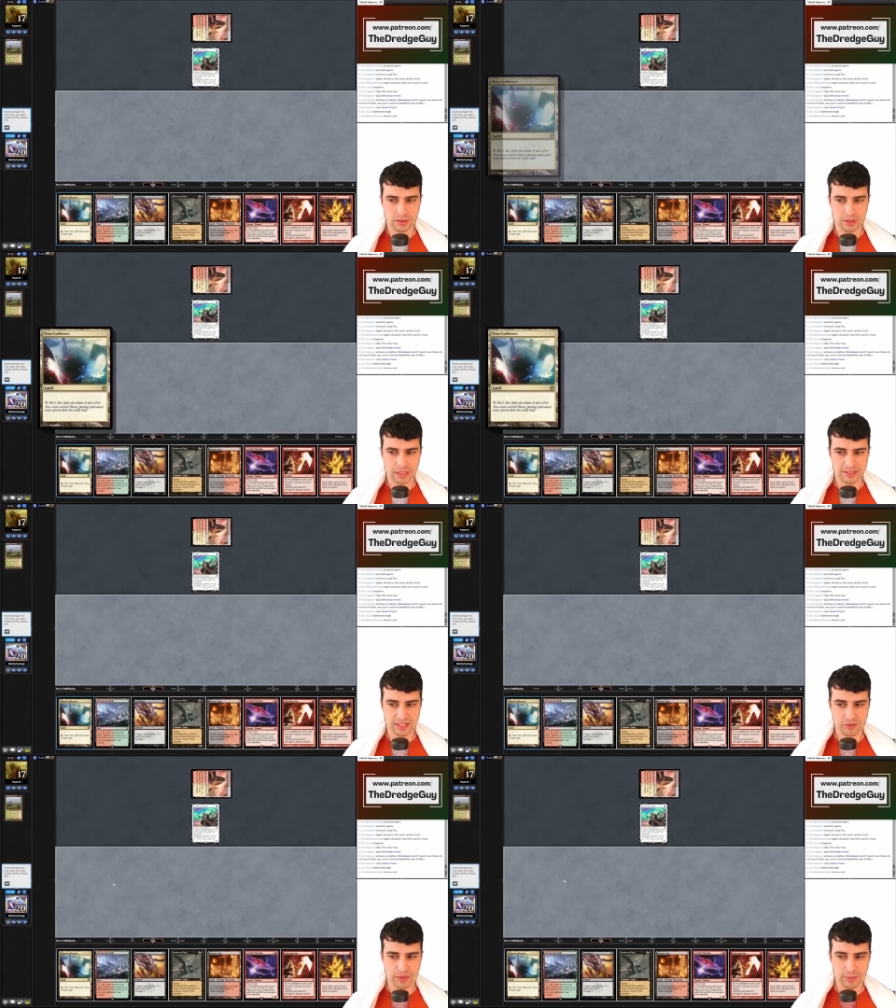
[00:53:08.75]
Let's
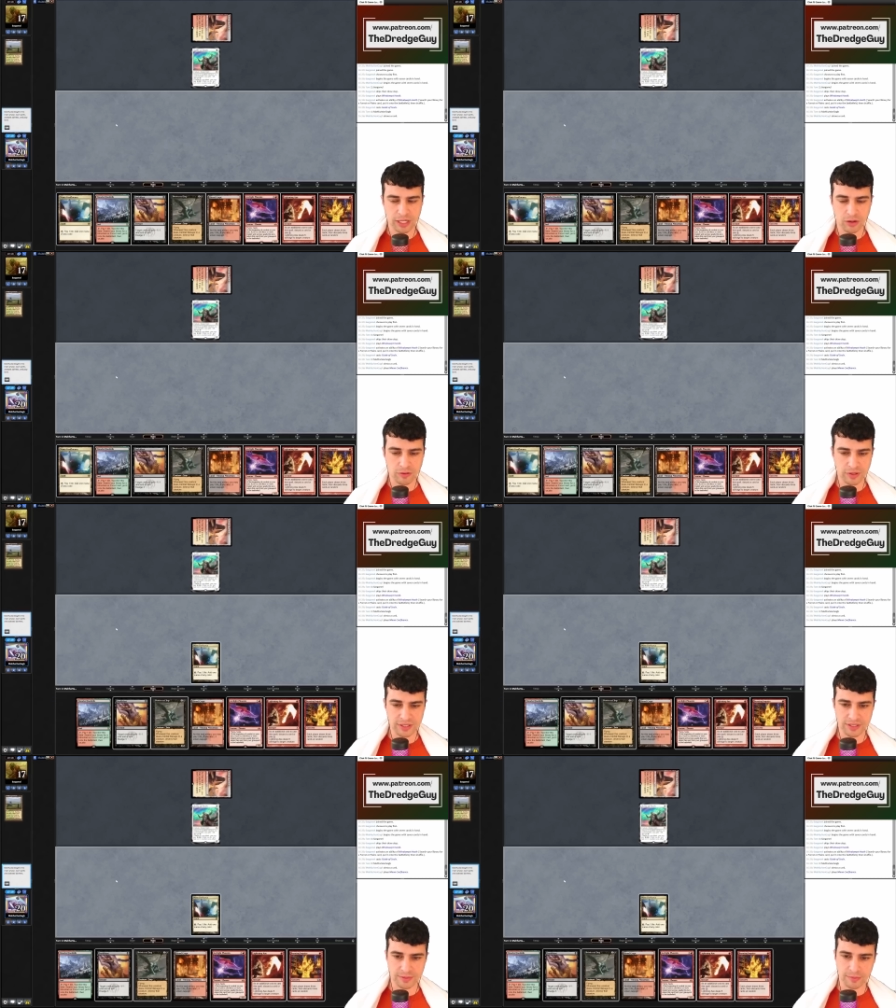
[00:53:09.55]
start with Mana
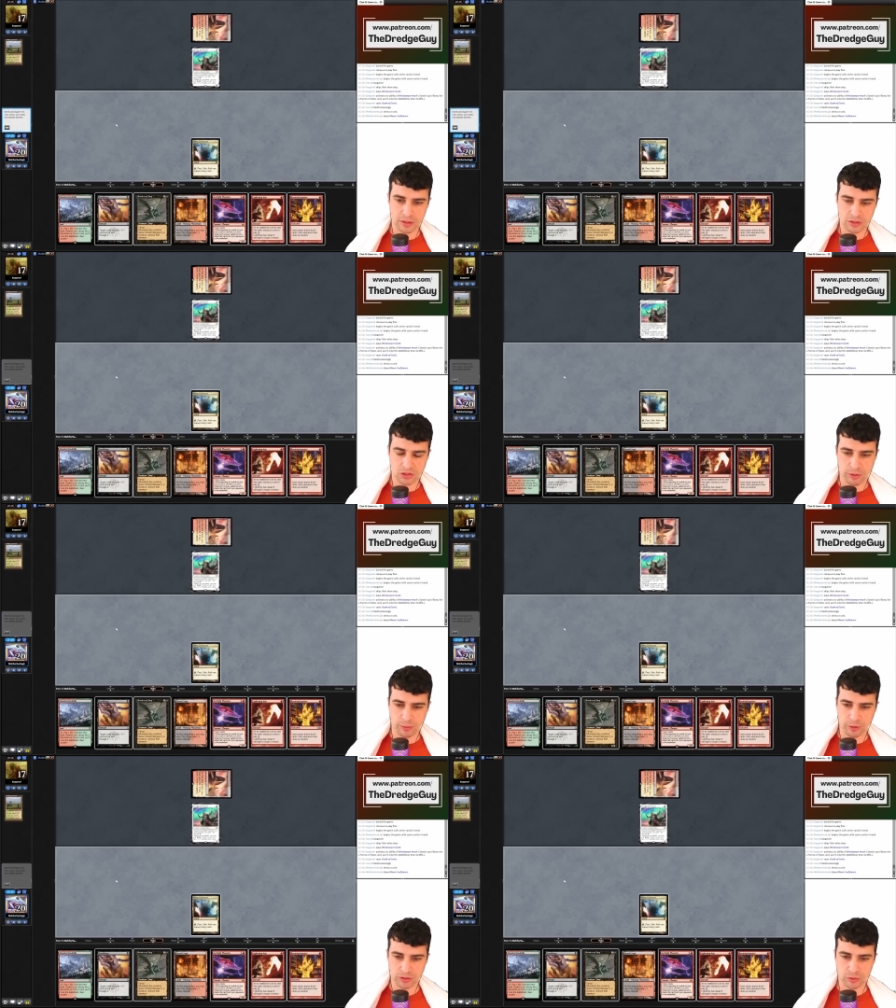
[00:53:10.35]
Confluence. So my
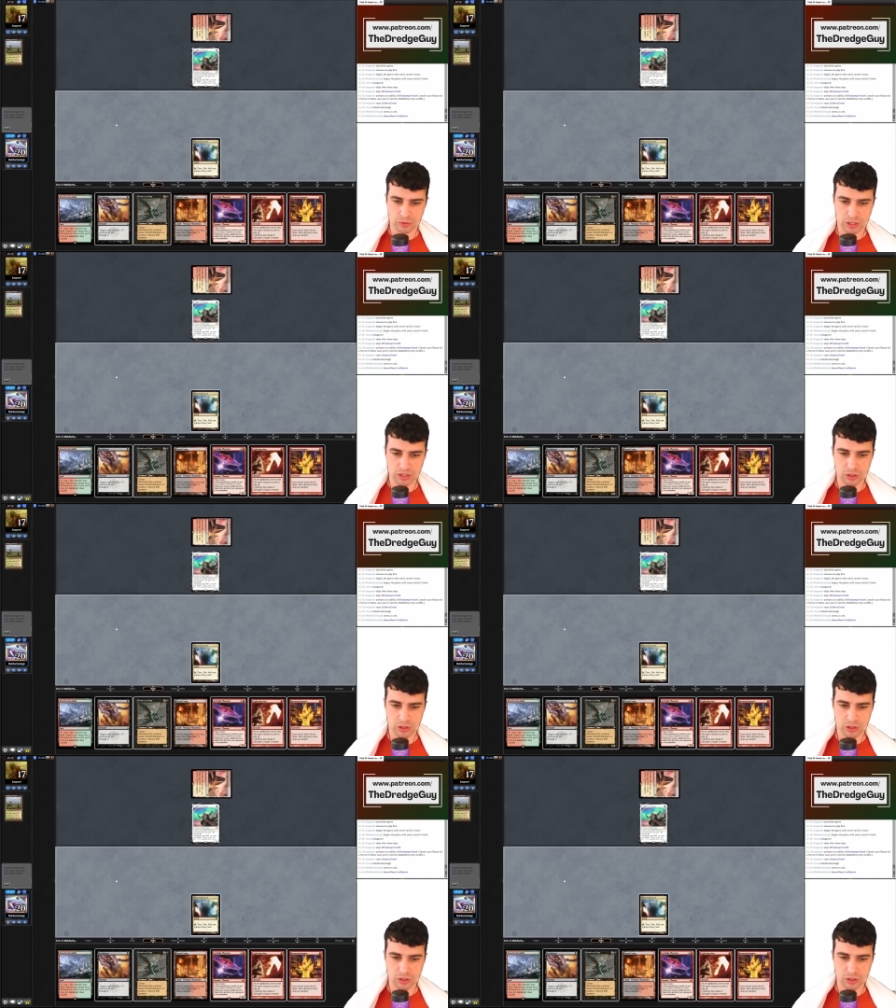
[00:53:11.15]
opponent will not